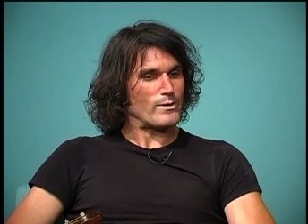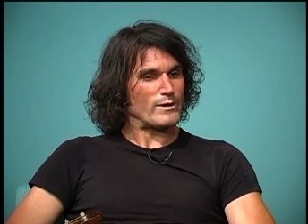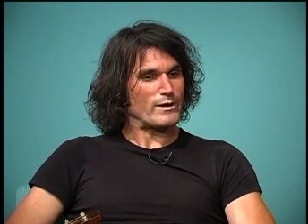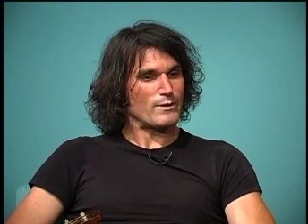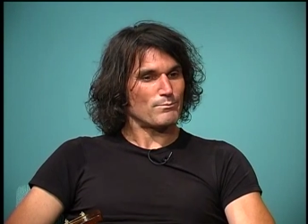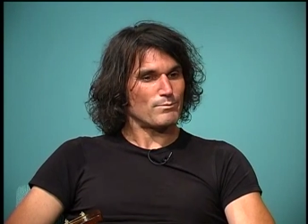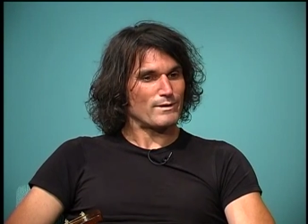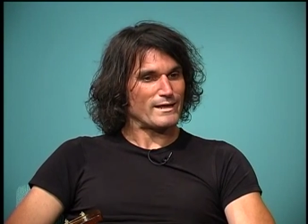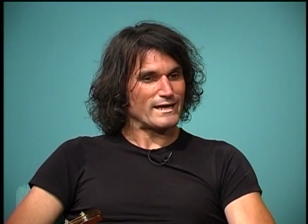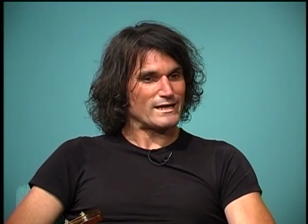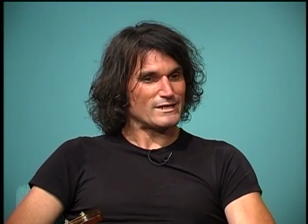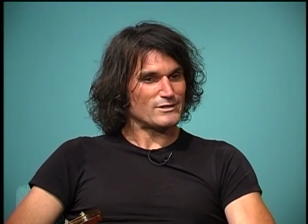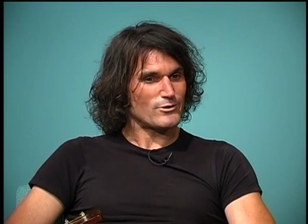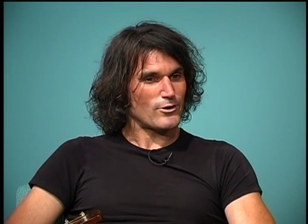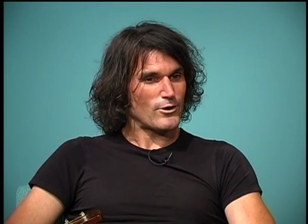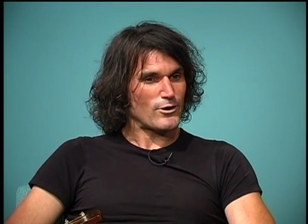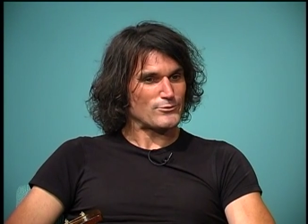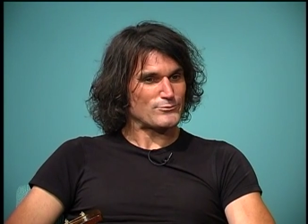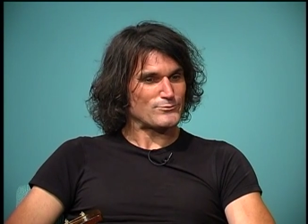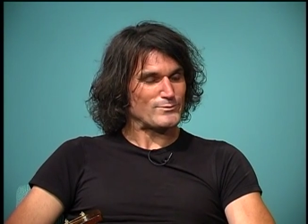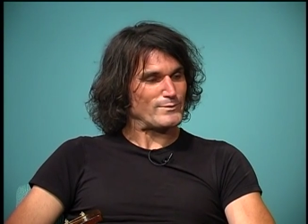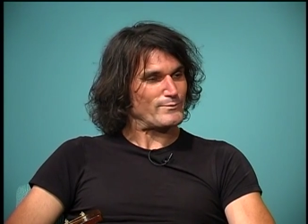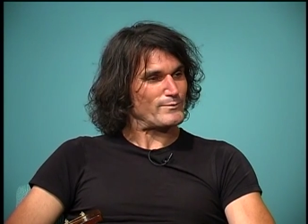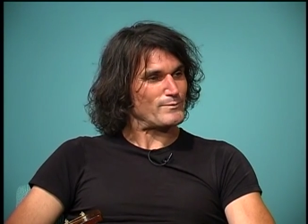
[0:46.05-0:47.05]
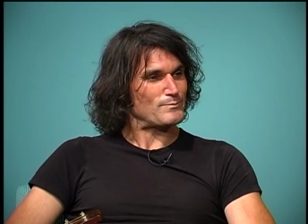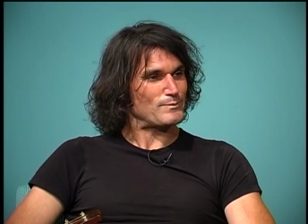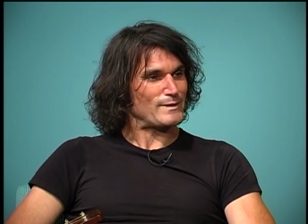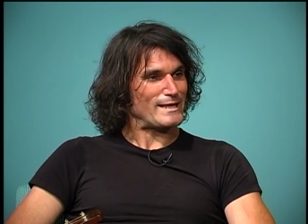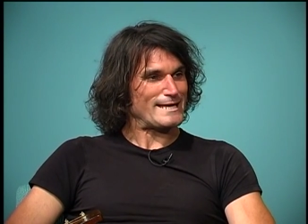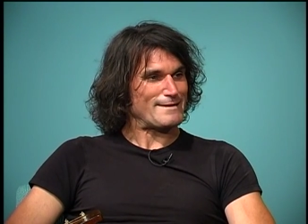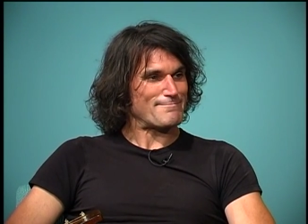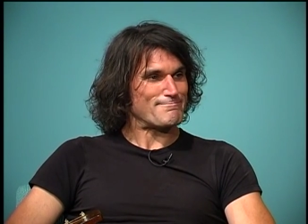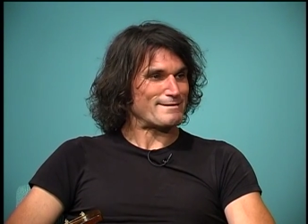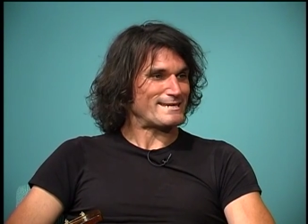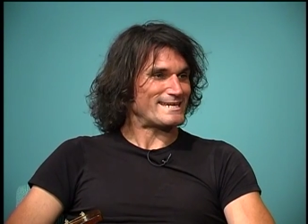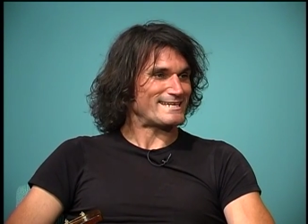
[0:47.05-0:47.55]
we could play guitars, we would
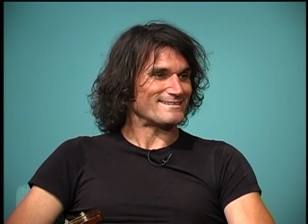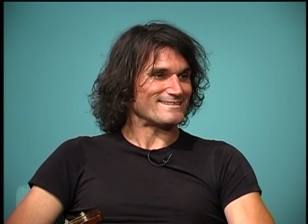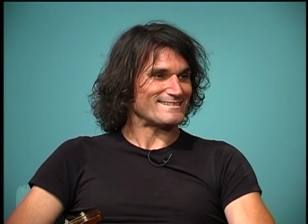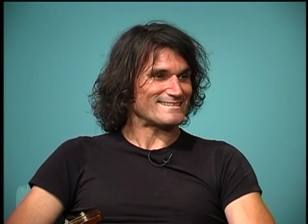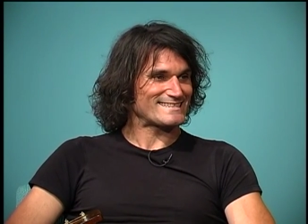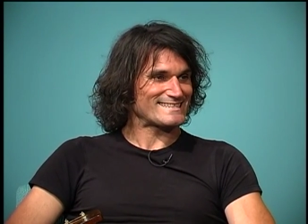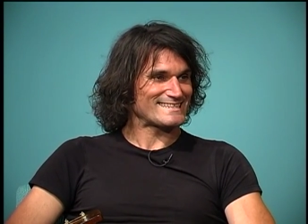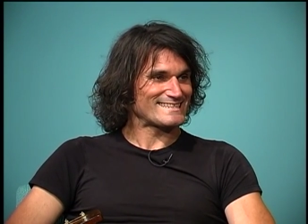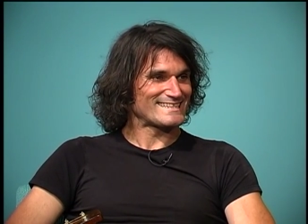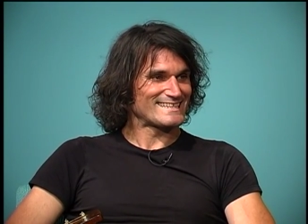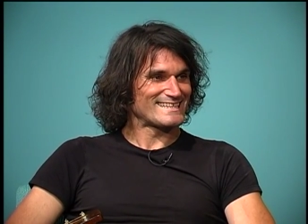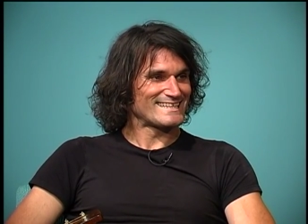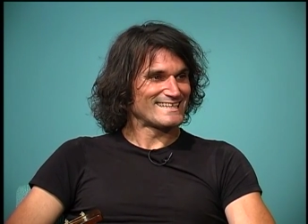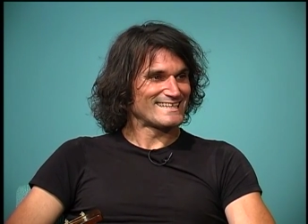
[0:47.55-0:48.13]
play Beatles.